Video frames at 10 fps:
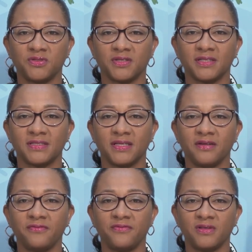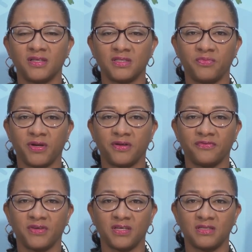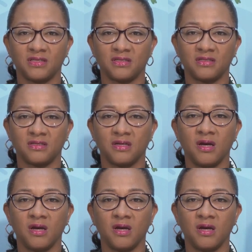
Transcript: to contain further spread of cases.